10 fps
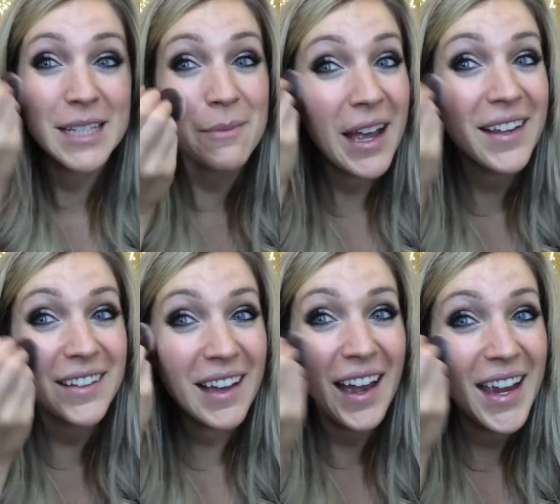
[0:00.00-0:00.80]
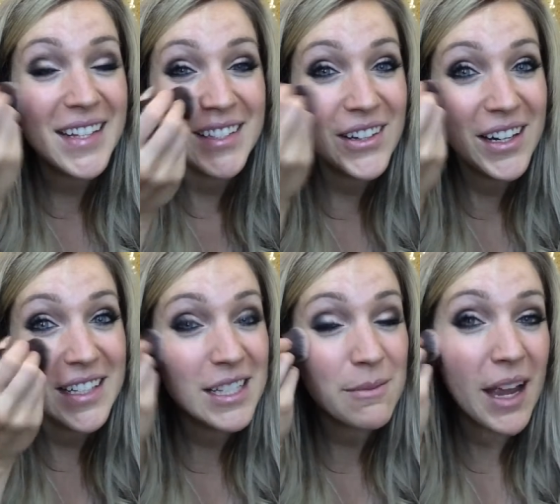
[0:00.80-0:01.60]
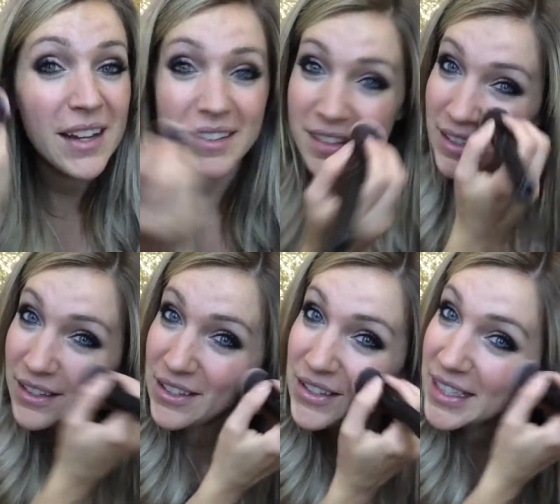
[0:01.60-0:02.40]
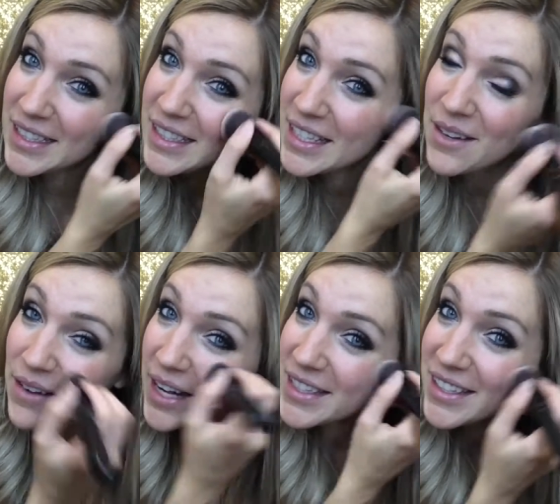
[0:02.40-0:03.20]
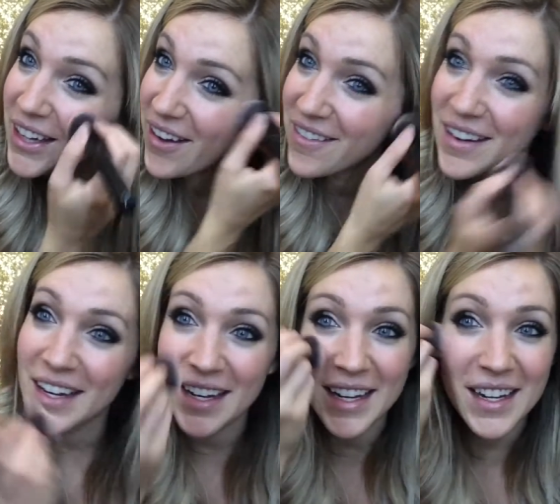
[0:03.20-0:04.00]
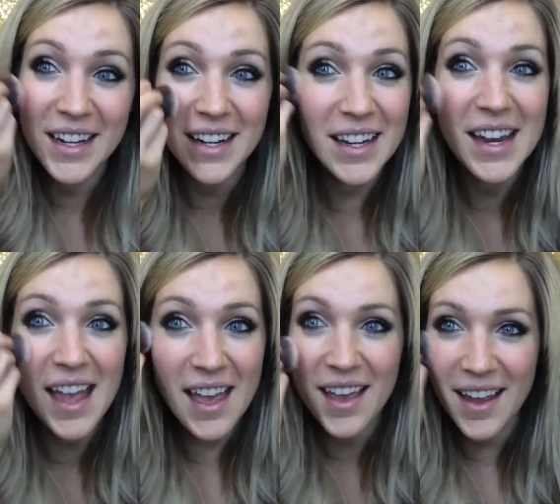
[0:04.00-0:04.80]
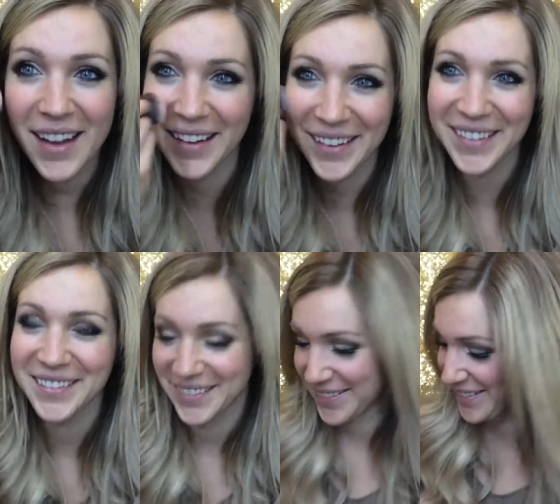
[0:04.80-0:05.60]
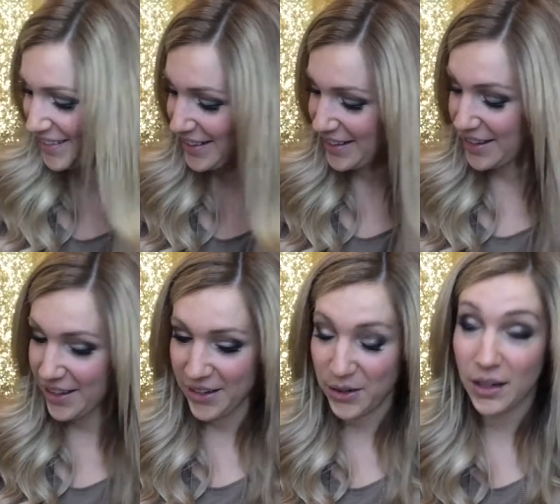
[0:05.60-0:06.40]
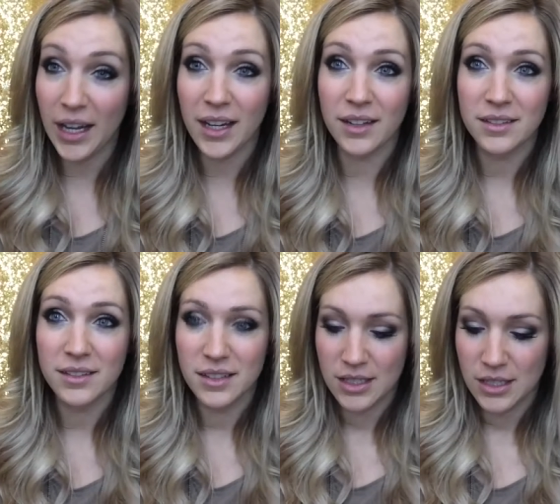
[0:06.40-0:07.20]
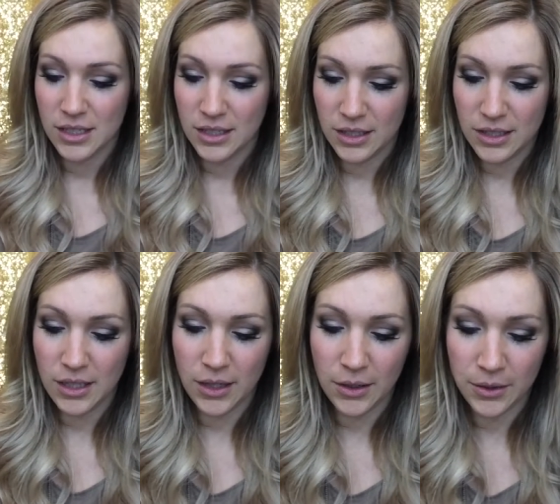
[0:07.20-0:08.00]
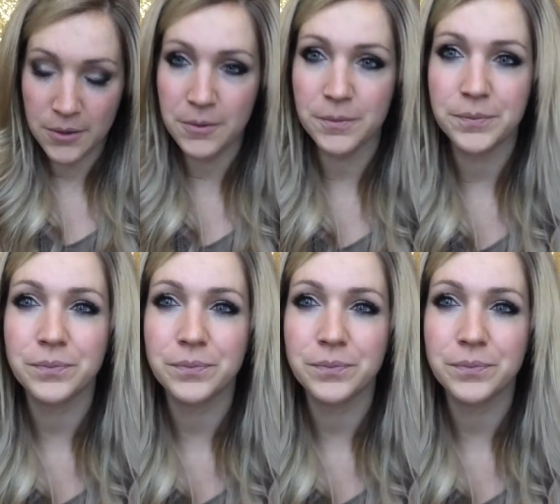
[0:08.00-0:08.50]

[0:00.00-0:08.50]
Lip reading: Smile, guys. You gotta smile so you can see where it's going. Yay! Okay, so